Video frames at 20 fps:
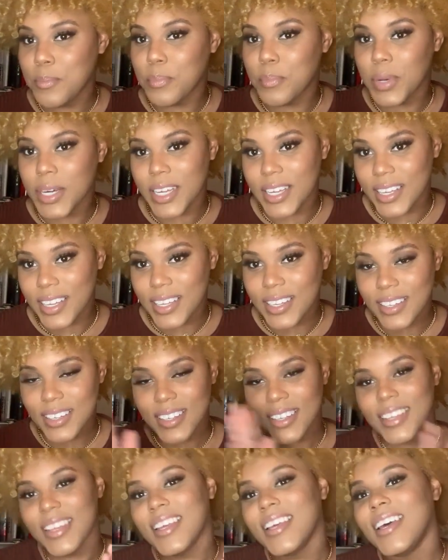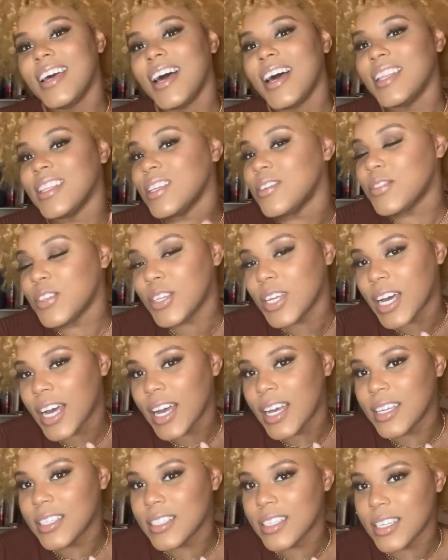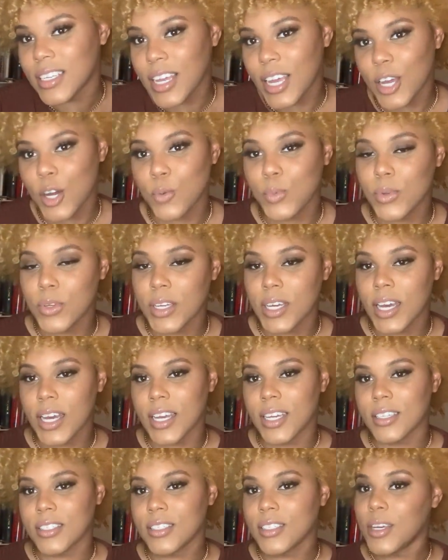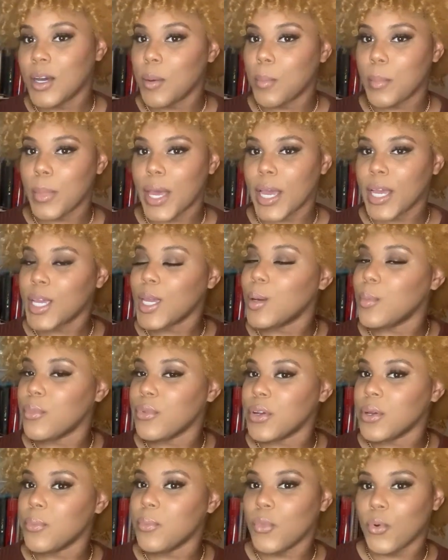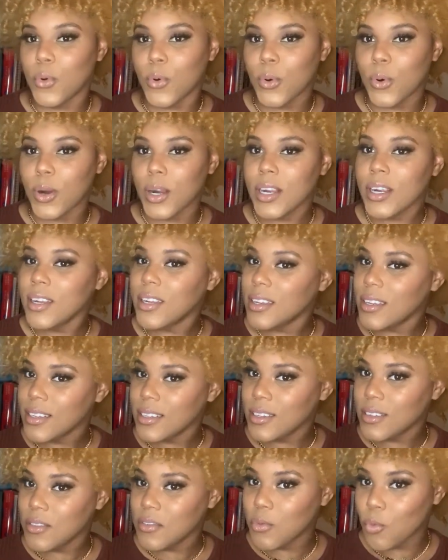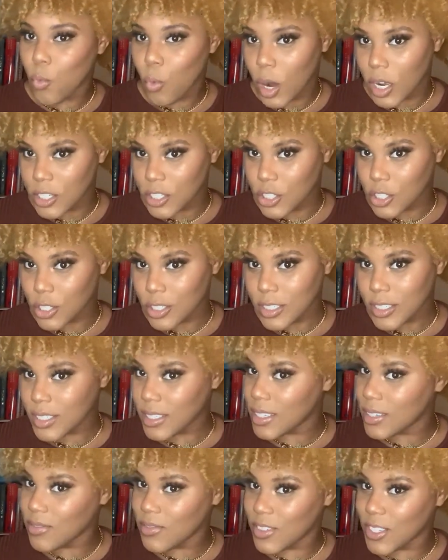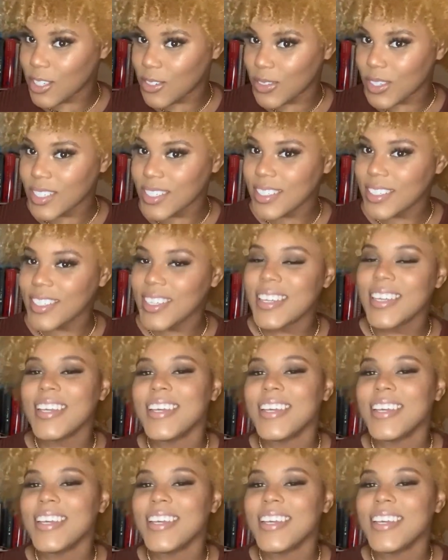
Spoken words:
But I love you guys, and I hope you guys come back and bring more watchers and viewers.